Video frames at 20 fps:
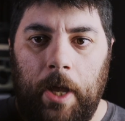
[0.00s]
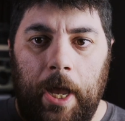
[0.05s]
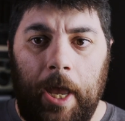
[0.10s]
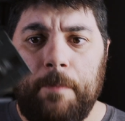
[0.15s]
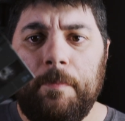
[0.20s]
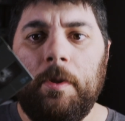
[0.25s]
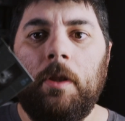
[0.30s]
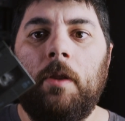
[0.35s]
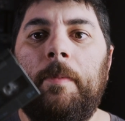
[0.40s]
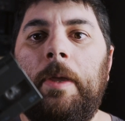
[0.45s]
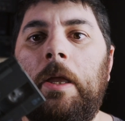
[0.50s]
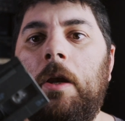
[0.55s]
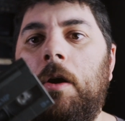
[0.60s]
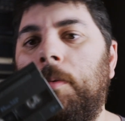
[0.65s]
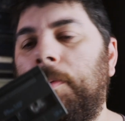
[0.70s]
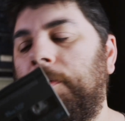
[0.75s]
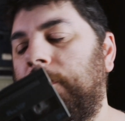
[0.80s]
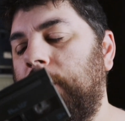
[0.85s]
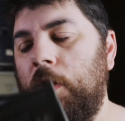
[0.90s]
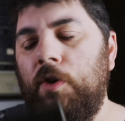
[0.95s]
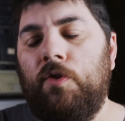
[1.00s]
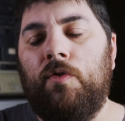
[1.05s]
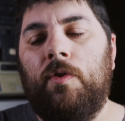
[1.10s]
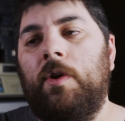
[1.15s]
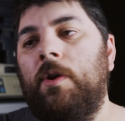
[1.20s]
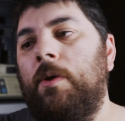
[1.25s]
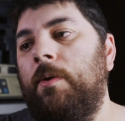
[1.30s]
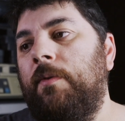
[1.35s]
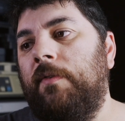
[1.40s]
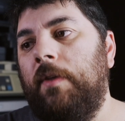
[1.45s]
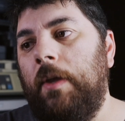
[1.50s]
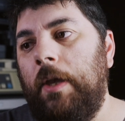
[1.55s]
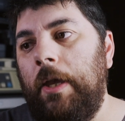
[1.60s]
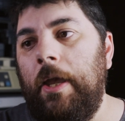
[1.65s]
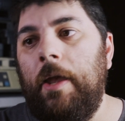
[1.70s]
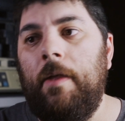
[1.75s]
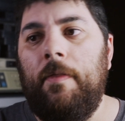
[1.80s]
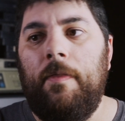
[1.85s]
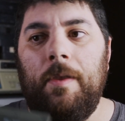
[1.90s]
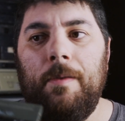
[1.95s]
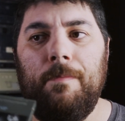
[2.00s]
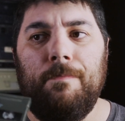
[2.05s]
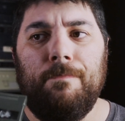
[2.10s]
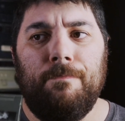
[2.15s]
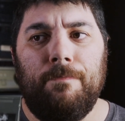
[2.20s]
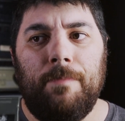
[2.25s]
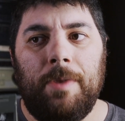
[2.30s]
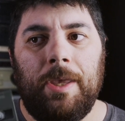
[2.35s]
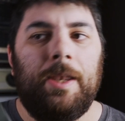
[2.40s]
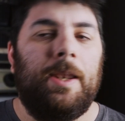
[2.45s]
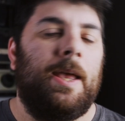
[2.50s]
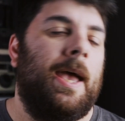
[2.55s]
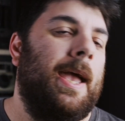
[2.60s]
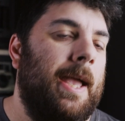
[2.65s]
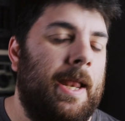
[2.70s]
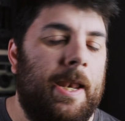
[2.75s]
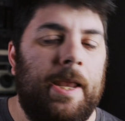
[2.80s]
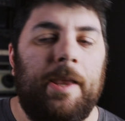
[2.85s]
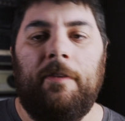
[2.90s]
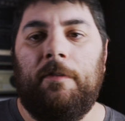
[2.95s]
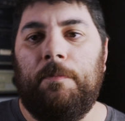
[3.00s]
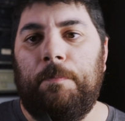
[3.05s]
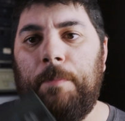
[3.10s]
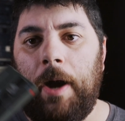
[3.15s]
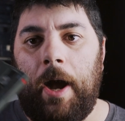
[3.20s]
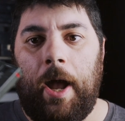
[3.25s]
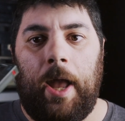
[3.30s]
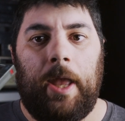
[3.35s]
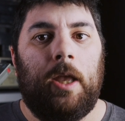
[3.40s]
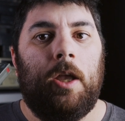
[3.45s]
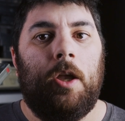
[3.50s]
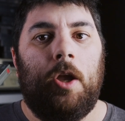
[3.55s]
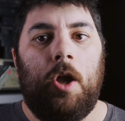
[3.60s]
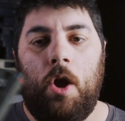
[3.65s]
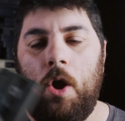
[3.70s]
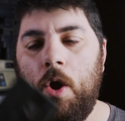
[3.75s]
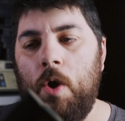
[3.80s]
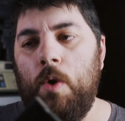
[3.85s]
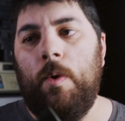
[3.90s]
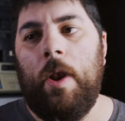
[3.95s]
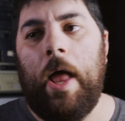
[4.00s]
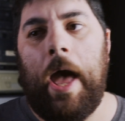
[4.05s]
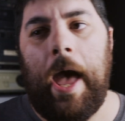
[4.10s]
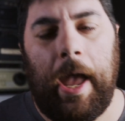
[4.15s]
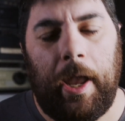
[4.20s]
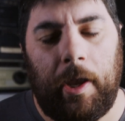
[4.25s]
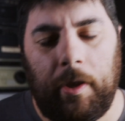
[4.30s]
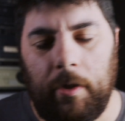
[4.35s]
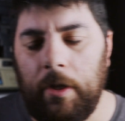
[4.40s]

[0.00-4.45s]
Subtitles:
8mm was introduced in the mid-80s by Kodak.